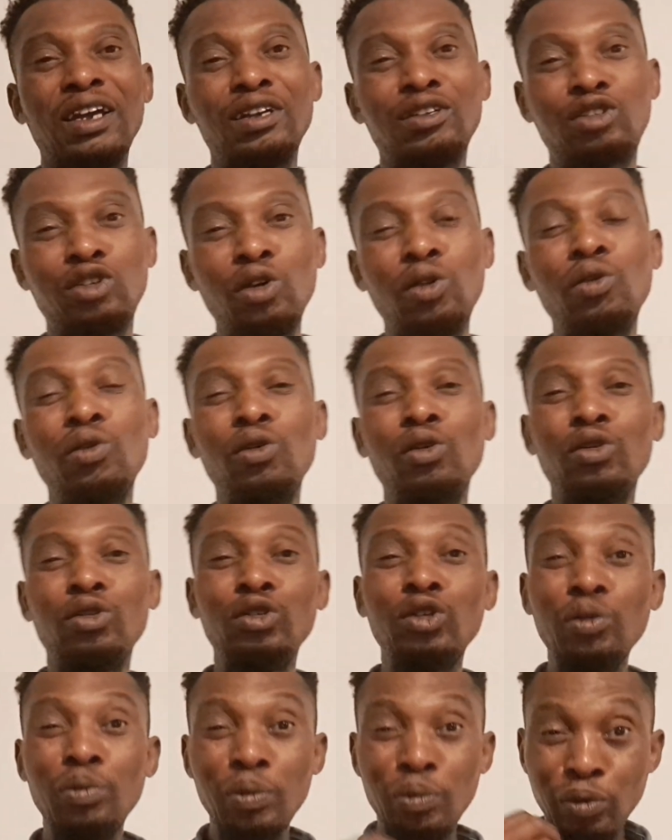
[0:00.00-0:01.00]
So
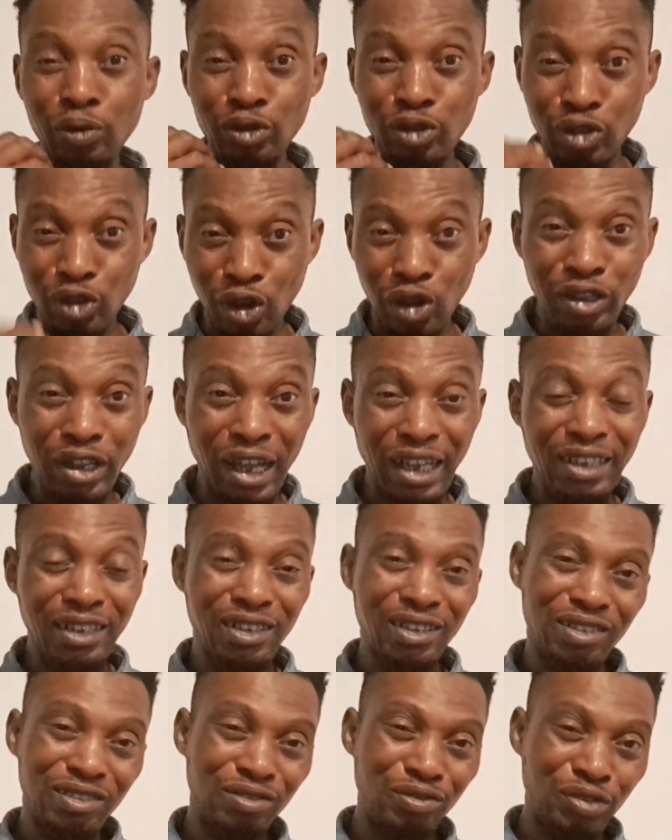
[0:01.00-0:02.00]
you people saw
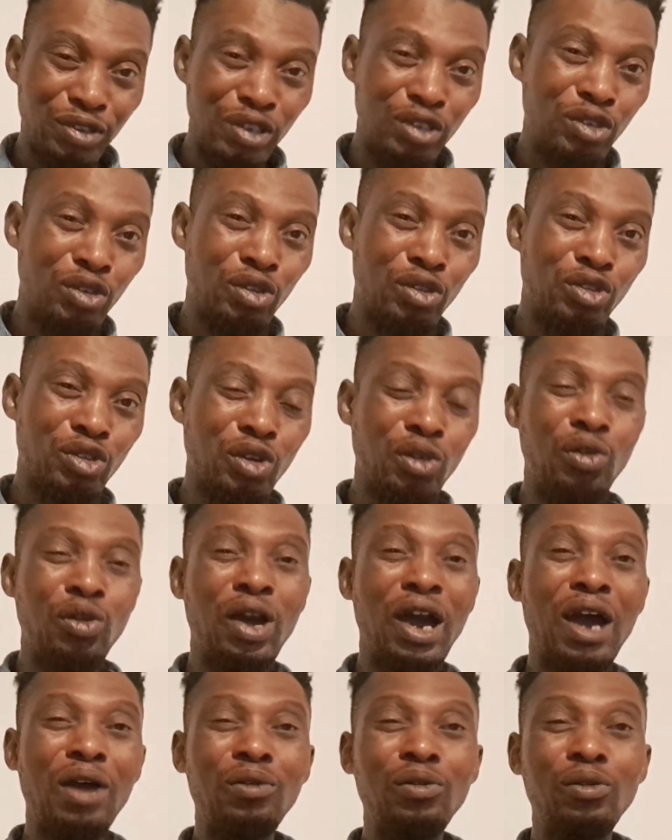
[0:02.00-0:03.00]
that video. So